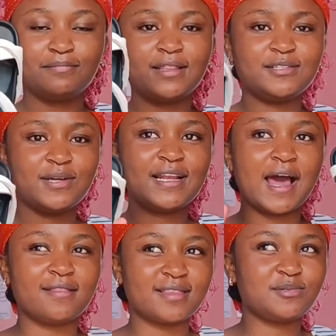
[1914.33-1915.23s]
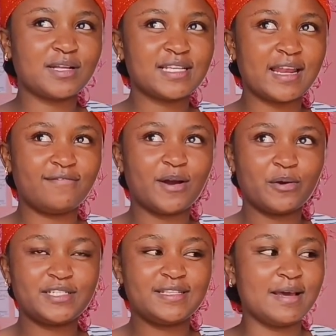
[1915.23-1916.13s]
But this one, this ones, I never
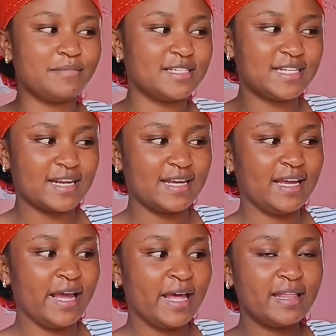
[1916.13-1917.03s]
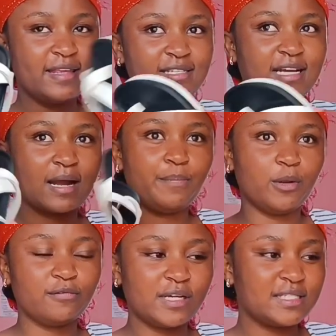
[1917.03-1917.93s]
got them yesterday. Just a
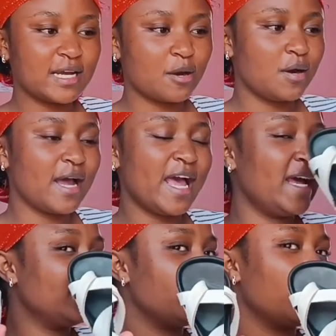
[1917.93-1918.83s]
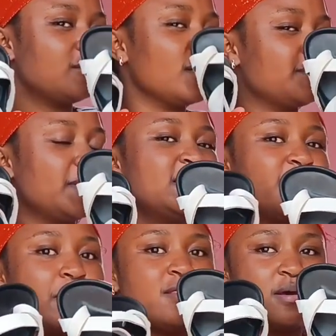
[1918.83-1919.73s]
couple of days ago. And they were so
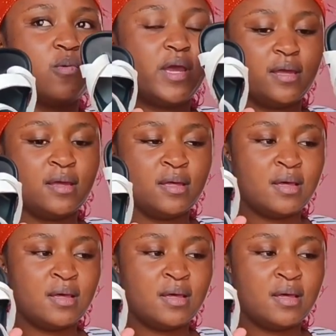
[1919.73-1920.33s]
expensive, by the way.